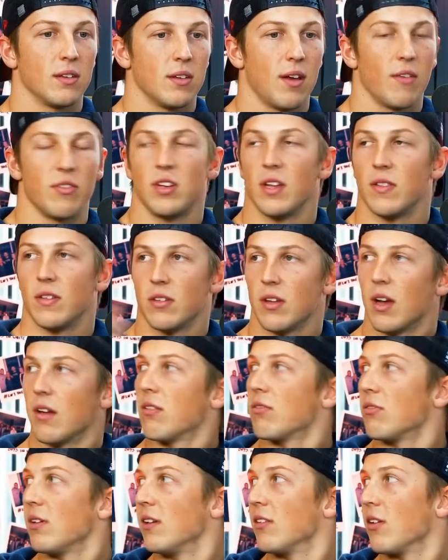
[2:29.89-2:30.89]
I've said this like
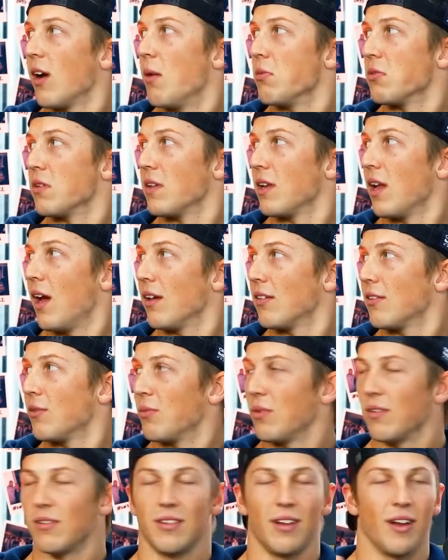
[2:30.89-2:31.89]
3 times in the last
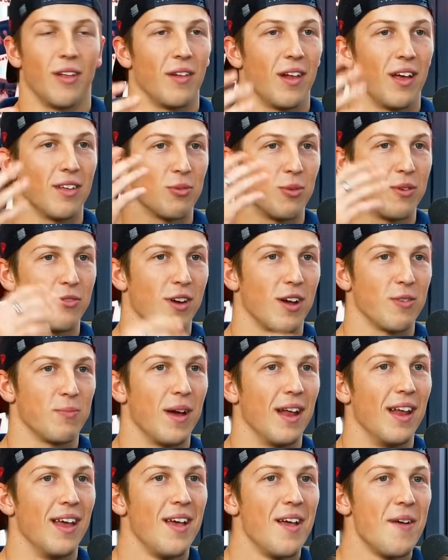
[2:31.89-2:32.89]
24 hours,
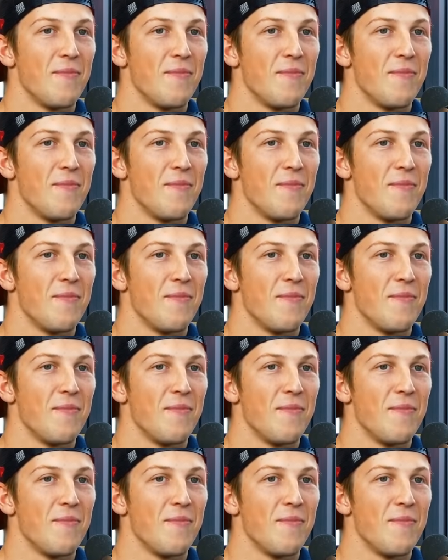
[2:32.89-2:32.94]
but